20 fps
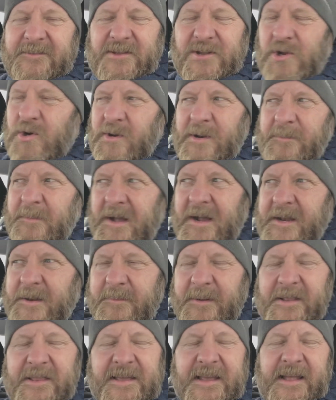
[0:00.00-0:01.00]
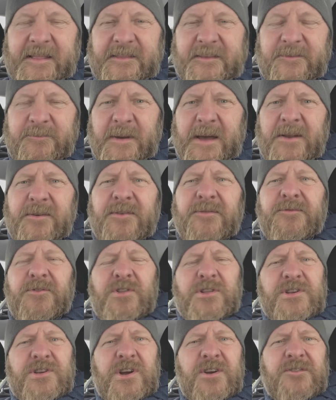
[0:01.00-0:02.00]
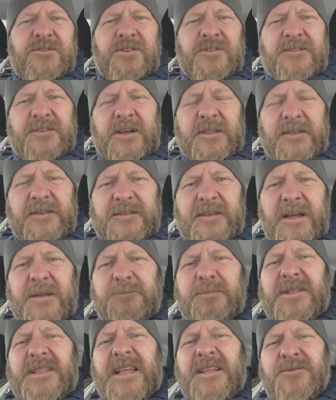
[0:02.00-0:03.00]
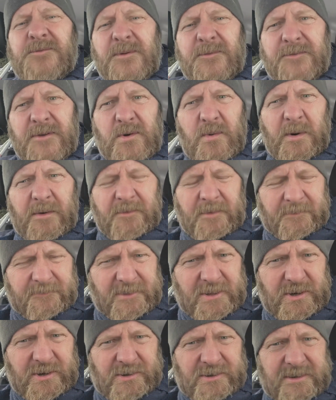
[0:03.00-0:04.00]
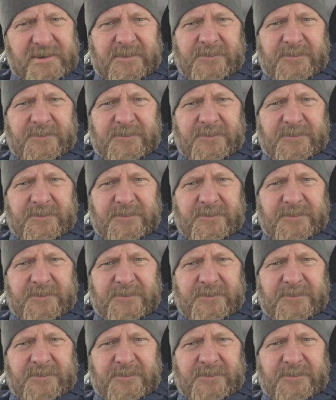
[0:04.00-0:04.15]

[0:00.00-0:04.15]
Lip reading: to do and I'm not going to be able to get this battery fully charged just on the sun. But let's review what we've learned.